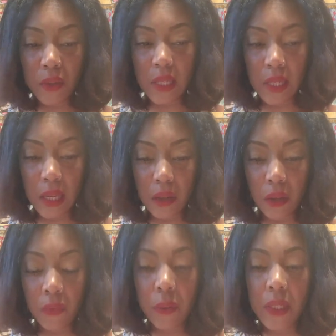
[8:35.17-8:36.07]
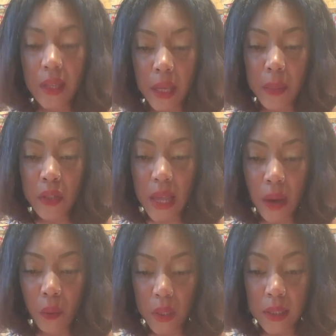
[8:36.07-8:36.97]
to heal from the damage
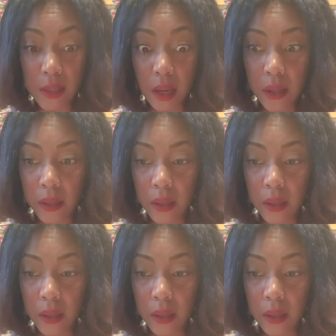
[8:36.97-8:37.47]
that was done.